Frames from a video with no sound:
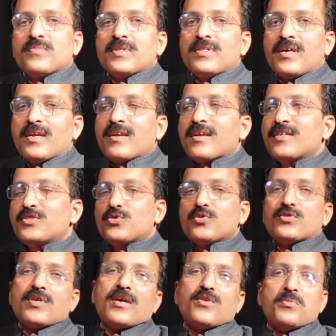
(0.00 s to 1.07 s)
There are
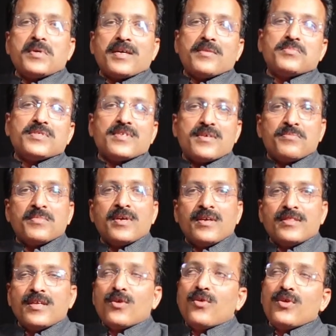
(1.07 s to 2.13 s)
ratios are to be kept same.
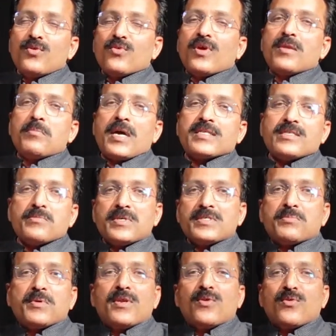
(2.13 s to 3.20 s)
Then only you can
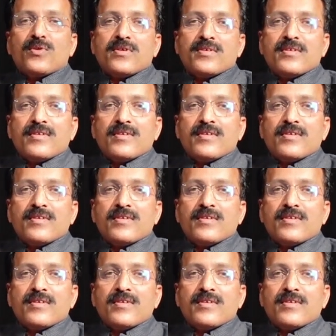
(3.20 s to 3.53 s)
maximize payload.